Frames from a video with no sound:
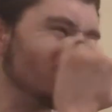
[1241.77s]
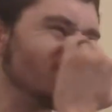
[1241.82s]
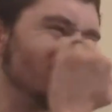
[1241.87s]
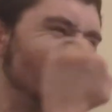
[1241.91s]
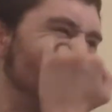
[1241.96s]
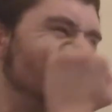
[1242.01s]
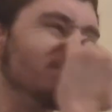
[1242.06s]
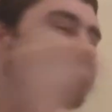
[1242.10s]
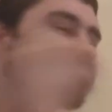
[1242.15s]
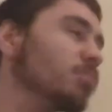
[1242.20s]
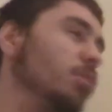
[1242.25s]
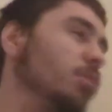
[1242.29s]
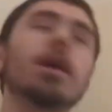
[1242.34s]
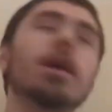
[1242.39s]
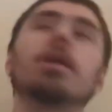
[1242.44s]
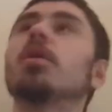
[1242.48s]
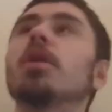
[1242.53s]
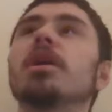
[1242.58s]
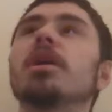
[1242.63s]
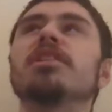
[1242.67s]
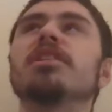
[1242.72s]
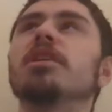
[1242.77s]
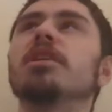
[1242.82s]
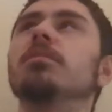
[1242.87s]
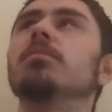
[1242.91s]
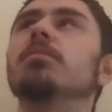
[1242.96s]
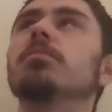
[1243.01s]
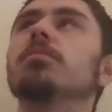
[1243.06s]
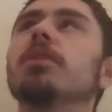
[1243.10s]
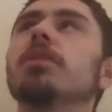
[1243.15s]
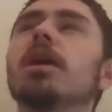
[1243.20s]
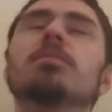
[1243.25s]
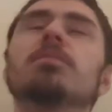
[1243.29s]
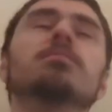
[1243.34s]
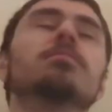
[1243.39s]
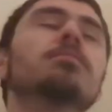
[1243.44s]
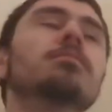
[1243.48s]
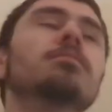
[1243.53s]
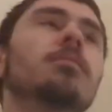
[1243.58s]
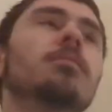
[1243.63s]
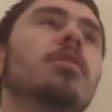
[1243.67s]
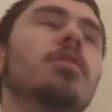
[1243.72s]
So yeah, or 18, yeah. So
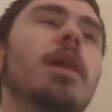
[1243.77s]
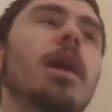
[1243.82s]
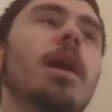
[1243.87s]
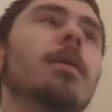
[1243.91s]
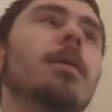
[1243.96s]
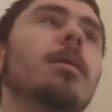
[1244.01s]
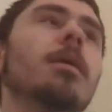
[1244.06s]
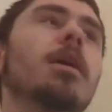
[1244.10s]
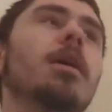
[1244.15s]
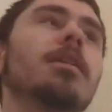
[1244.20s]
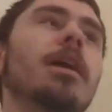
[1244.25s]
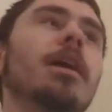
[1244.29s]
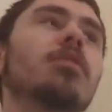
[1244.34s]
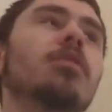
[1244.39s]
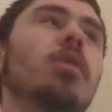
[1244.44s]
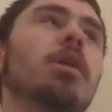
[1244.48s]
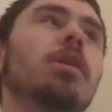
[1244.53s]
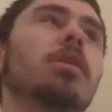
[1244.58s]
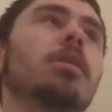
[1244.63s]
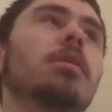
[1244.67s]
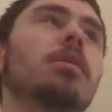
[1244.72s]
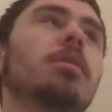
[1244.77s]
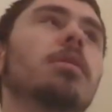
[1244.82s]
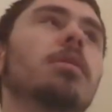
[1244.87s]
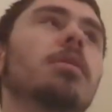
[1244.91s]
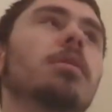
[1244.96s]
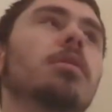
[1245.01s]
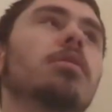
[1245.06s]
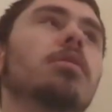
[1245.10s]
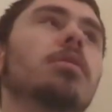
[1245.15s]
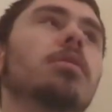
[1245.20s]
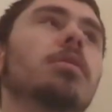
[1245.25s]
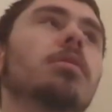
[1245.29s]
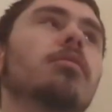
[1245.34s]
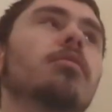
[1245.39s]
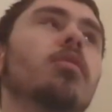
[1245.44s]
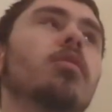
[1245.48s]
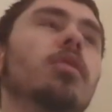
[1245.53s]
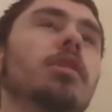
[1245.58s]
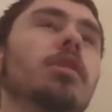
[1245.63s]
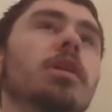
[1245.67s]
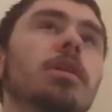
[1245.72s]
yeah, it's Android 14,
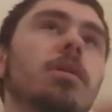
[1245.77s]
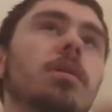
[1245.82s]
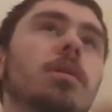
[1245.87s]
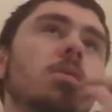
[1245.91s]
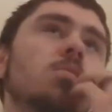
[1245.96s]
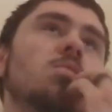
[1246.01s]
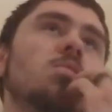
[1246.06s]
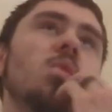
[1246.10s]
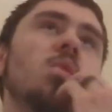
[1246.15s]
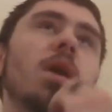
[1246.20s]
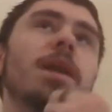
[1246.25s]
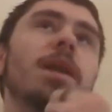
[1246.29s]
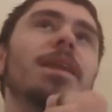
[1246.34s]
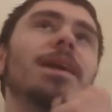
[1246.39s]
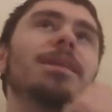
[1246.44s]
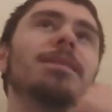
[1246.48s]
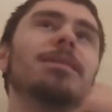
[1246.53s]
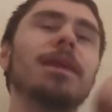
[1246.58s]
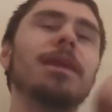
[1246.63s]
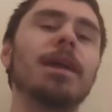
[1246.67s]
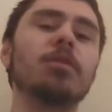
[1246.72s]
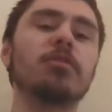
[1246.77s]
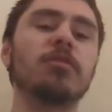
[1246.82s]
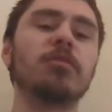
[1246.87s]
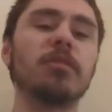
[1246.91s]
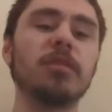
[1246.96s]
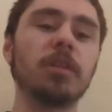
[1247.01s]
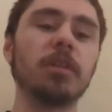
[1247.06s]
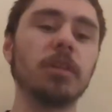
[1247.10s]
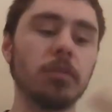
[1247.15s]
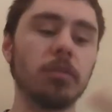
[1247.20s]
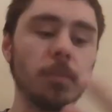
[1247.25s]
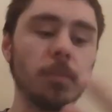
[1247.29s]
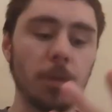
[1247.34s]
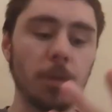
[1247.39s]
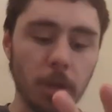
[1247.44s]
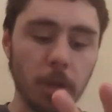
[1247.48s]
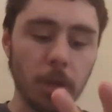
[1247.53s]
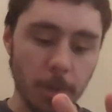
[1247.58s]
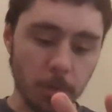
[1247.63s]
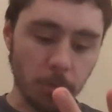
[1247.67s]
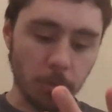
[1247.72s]
and then Android 15 is about to come out. So
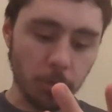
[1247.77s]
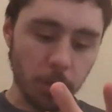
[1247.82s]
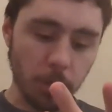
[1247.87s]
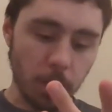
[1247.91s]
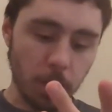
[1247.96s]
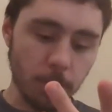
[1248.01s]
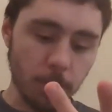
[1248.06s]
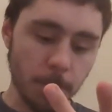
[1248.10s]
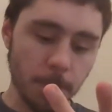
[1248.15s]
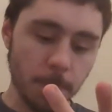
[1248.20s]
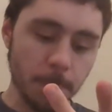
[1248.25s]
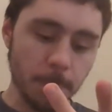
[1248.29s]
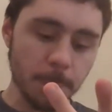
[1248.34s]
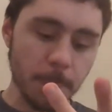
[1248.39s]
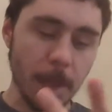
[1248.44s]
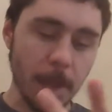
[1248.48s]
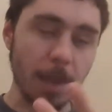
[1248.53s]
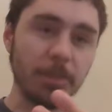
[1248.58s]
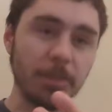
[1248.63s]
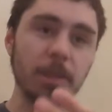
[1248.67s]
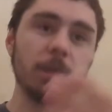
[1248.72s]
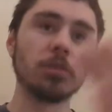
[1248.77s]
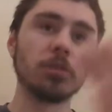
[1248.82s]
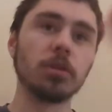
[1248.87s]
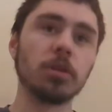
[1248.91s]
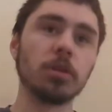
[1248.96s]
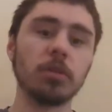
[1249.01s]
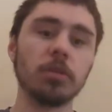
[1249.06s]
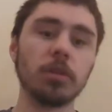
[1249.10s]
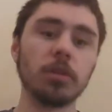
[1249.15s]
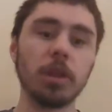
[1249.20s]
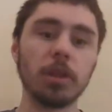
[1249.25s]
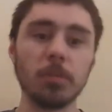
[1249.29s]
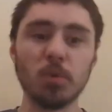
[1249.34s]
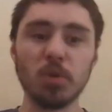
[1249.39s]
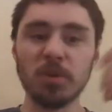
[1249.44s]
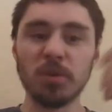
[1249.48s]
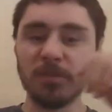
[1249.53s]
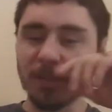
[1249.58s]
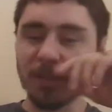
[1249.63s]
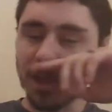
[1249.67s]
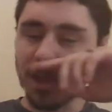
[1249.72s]
yeah, that I think it's going to still get supported for that.
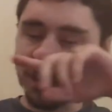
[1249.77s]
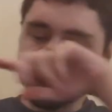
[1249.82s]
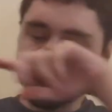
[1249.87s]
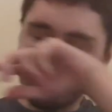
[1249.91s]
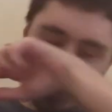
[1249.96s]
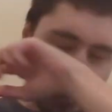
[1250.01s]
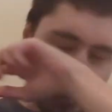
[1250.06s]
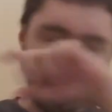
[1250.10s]
I don't know.